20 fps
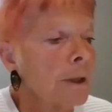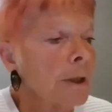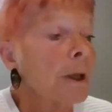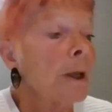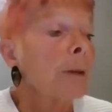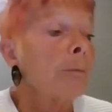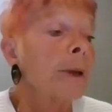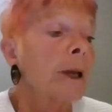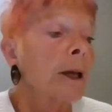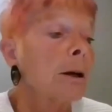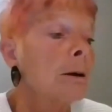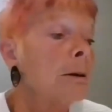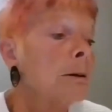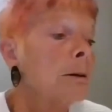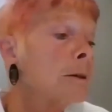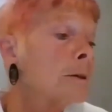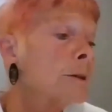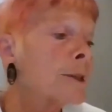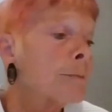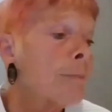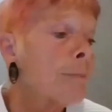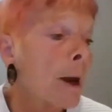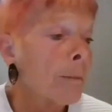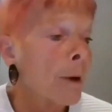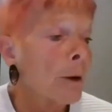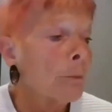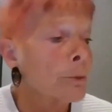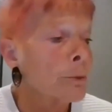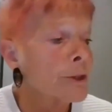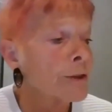Because my
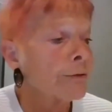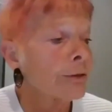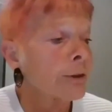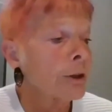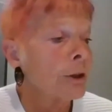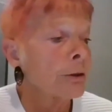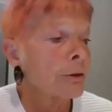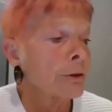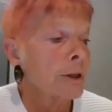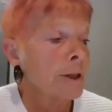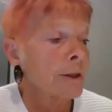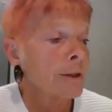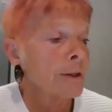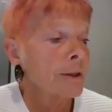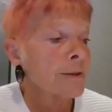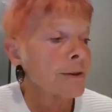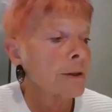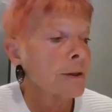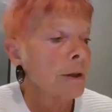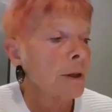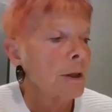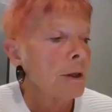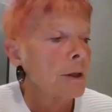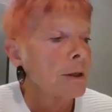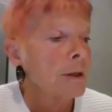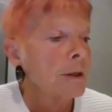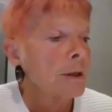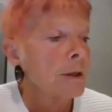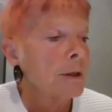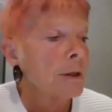mum was furious,
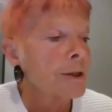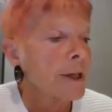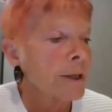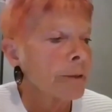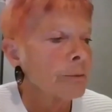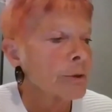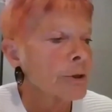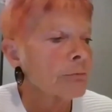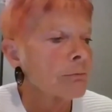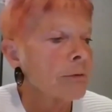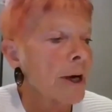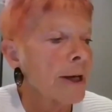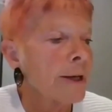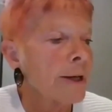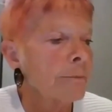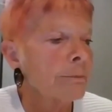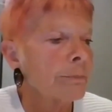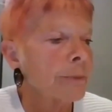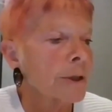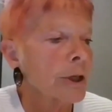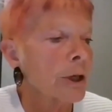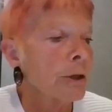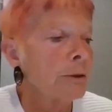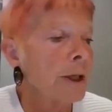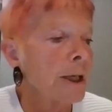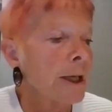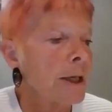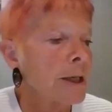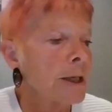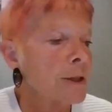said it was rape, but
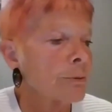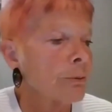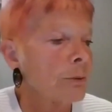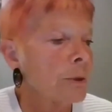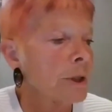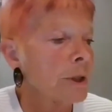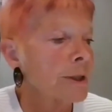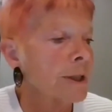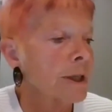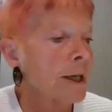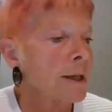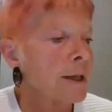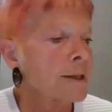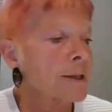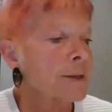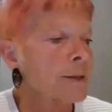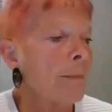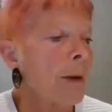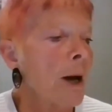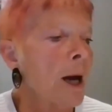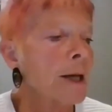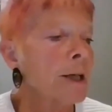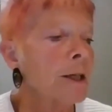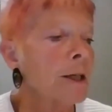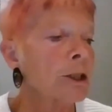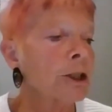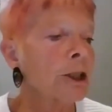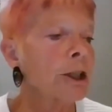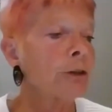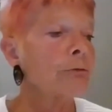only his word against mine,
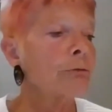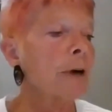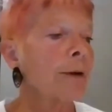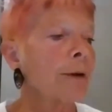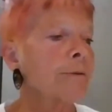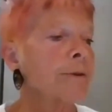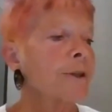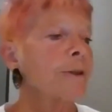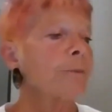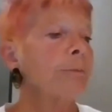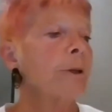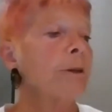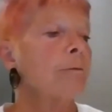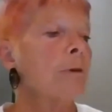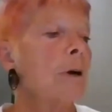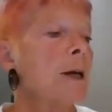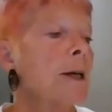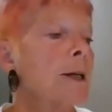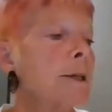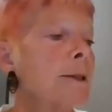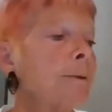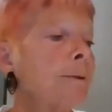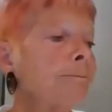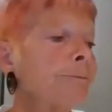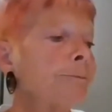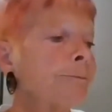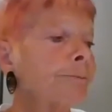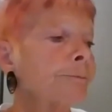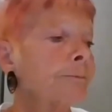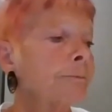and she grounded me, right?
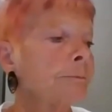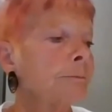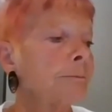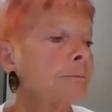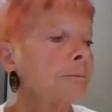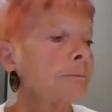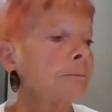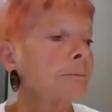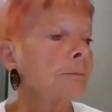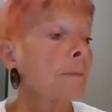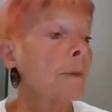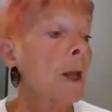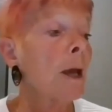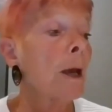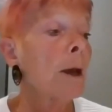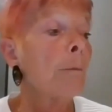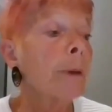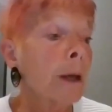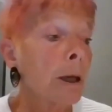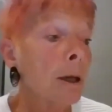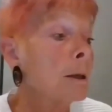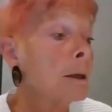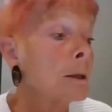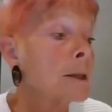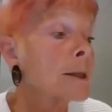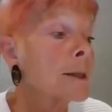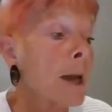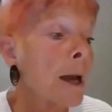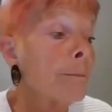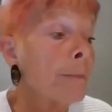Because I
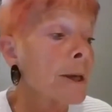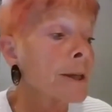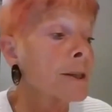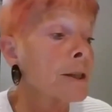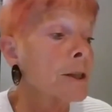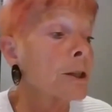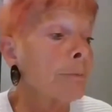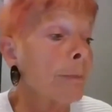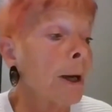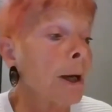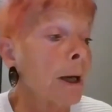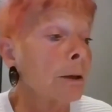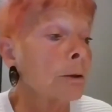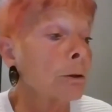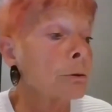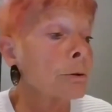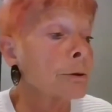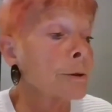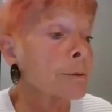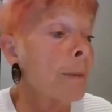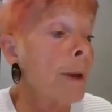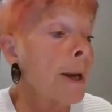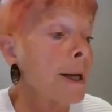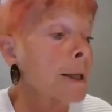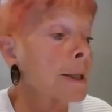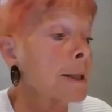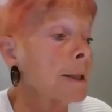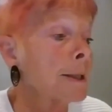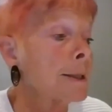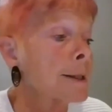messaged my uncle's mate
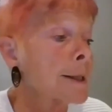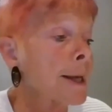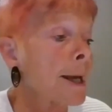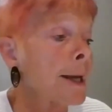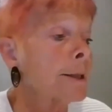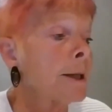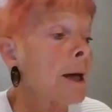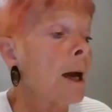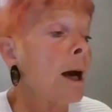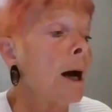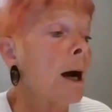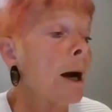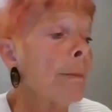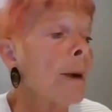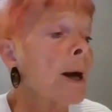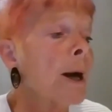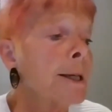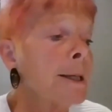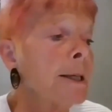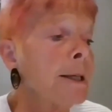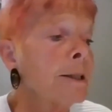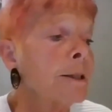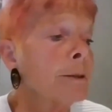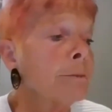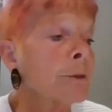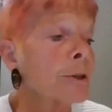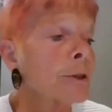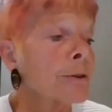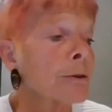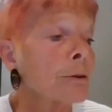and said I might need
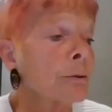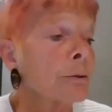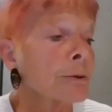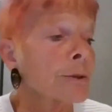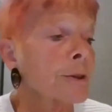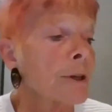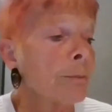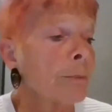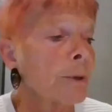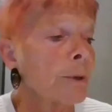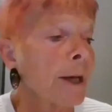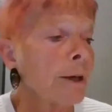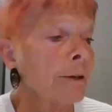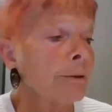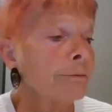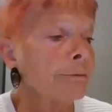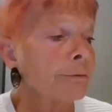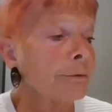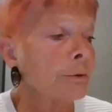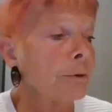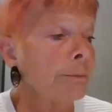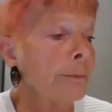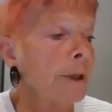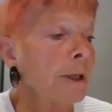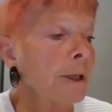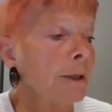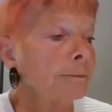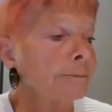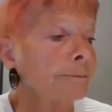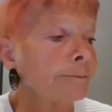him to sort someone out for
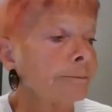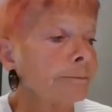me.